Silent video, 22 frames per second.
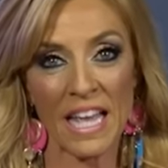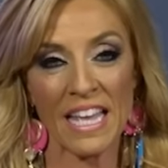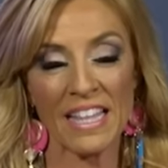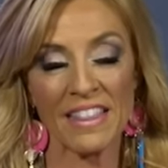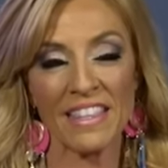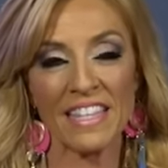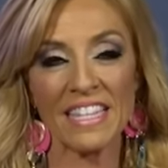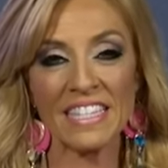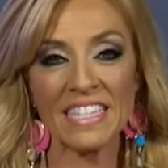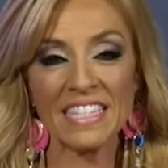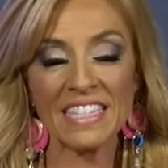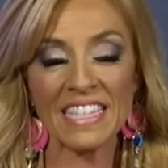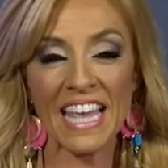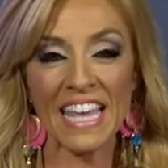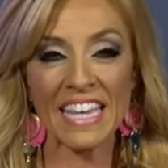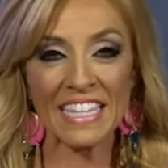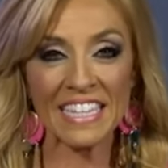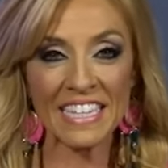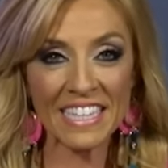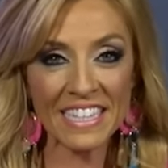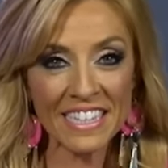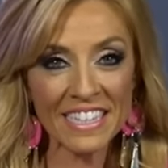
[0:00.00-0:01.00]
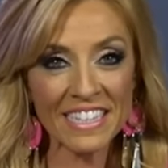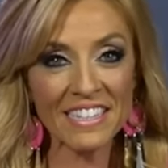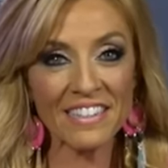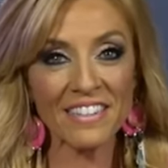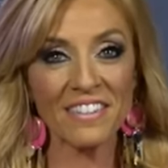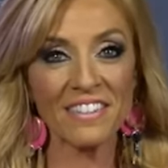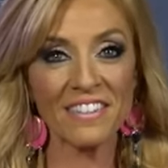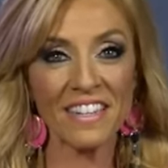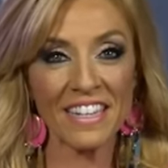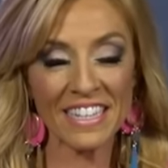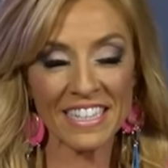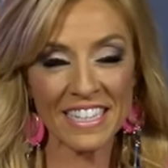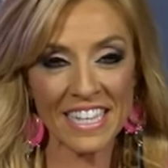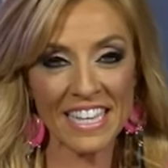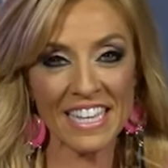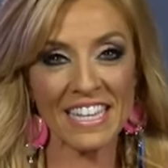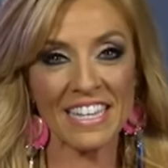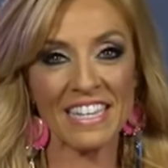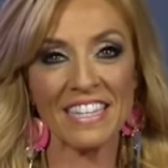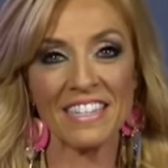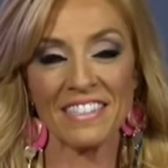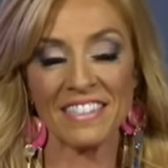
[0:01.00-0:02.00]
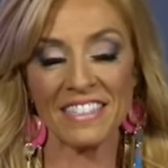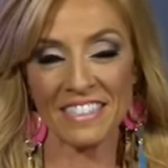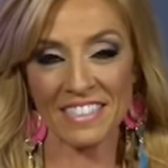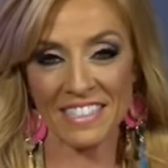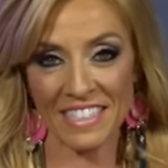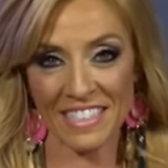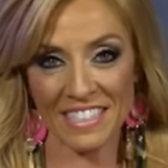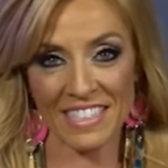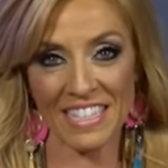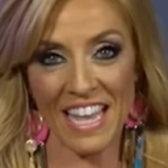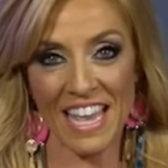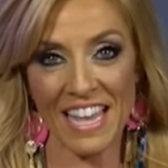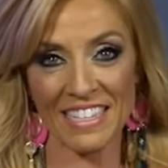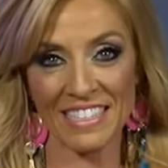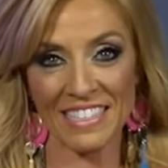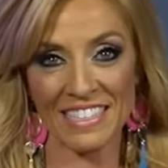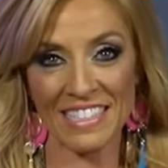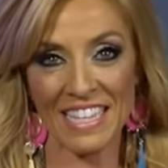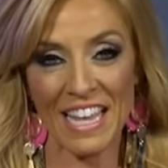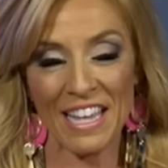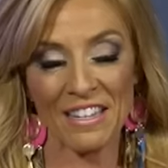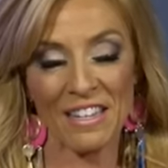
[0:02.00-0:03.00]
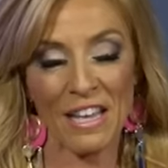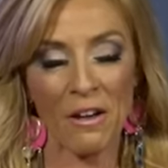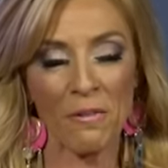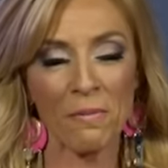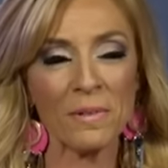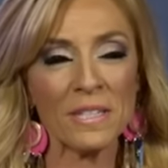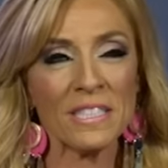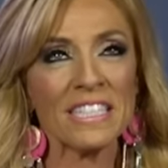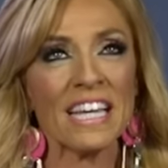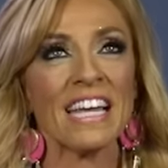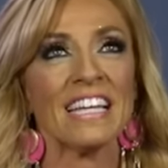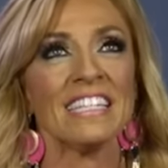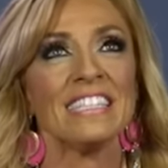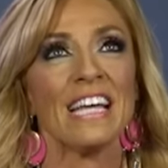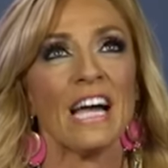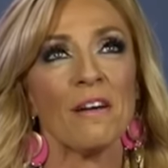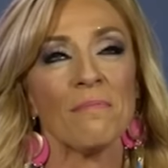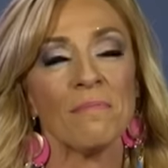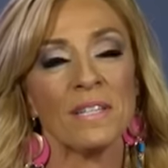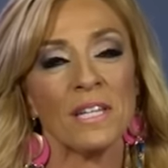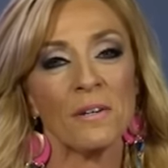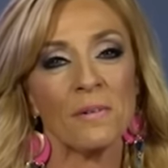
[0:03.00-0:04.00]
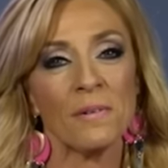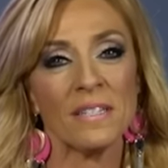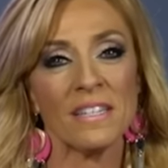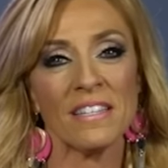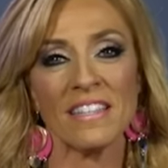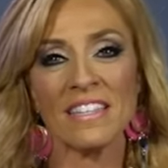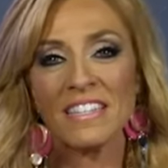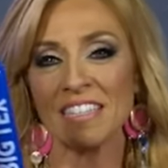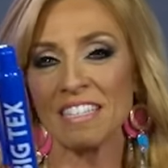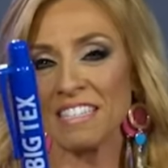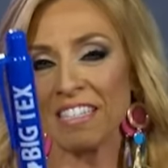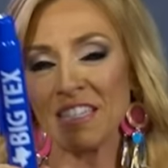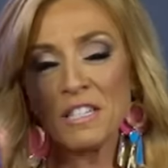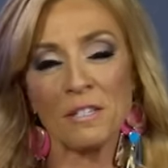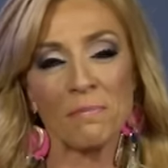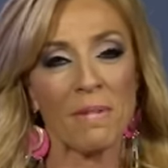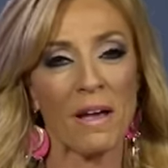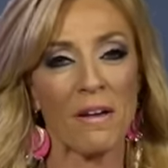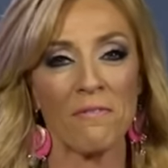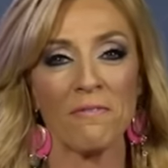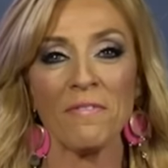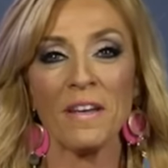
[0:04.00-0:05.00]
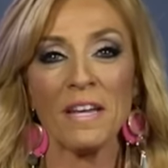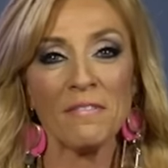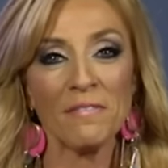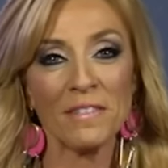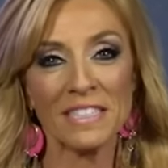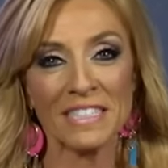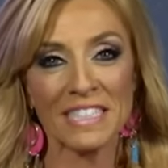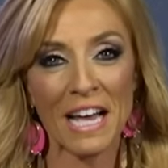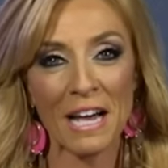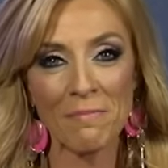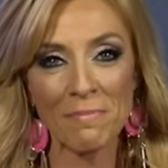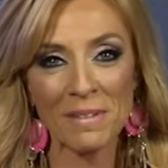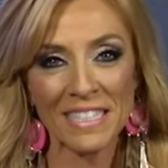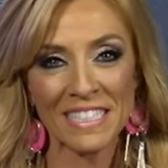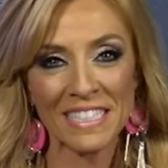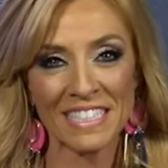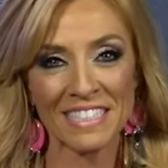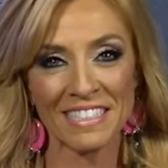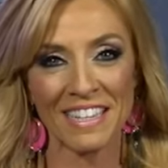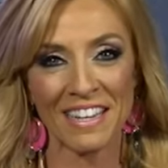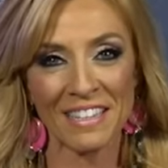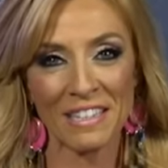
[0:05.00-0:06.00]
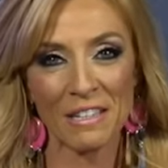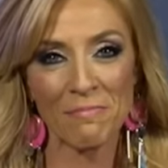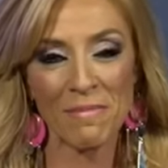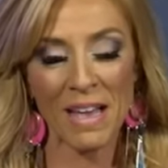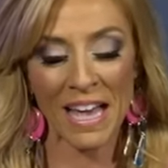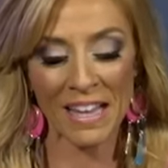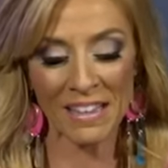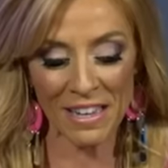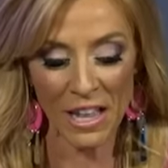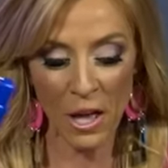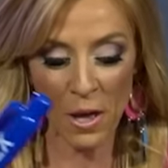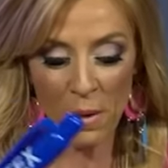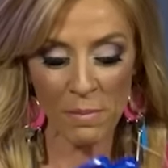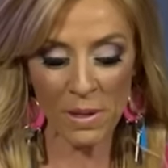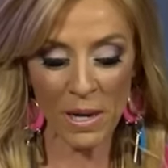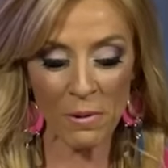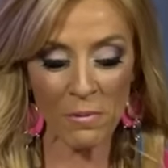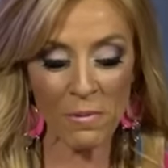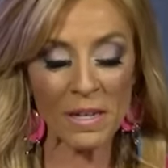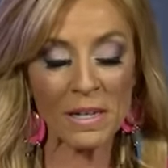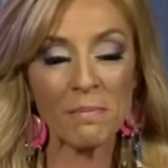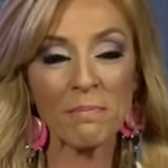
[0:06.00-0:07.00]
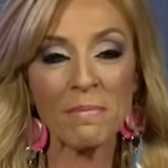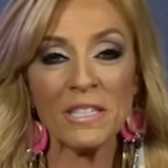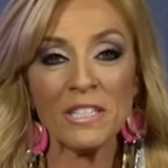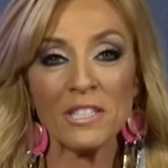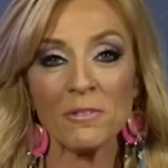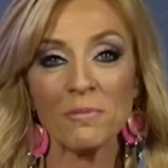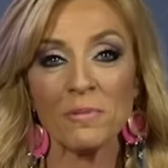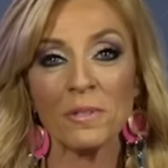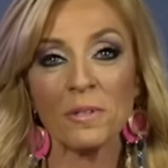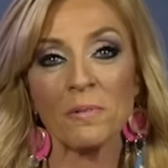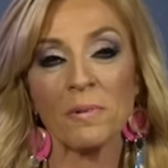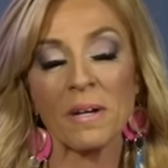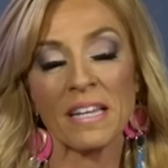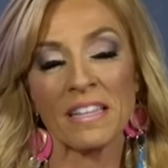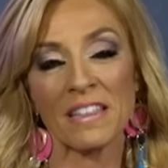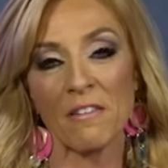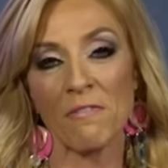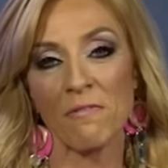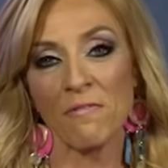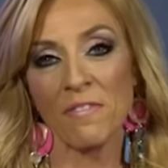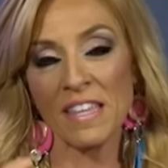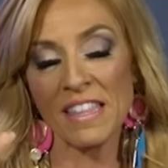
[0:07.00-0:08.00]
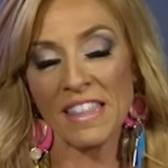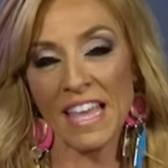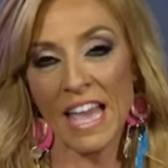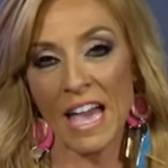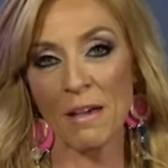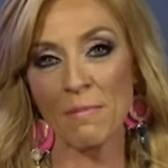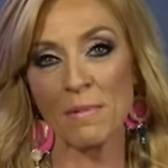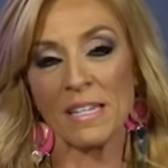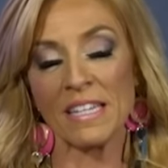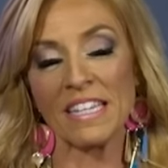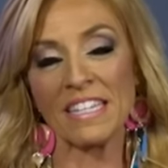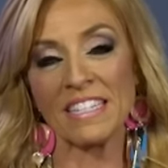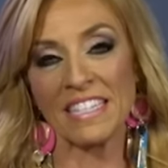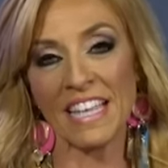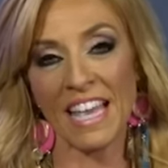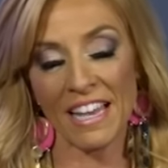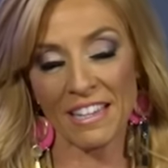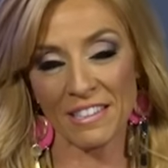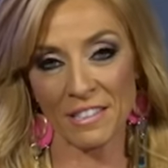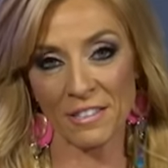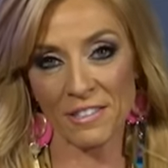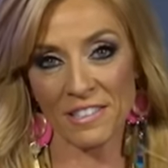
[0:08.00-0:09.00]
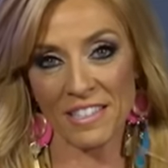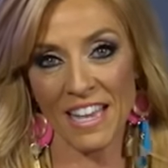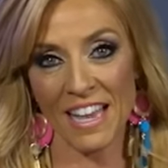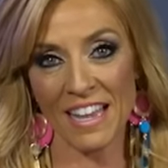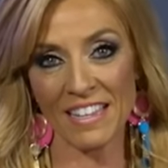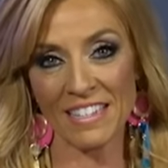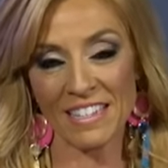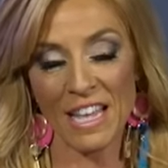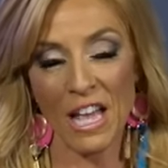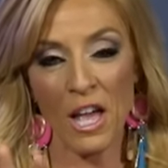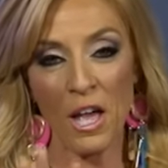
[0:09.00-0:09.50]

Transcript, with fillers: This is a clear key to success. Now, I wish I had time to go into this because this is my favorite topic to talk about, but I want to mention real quick the fifth habit is exercise.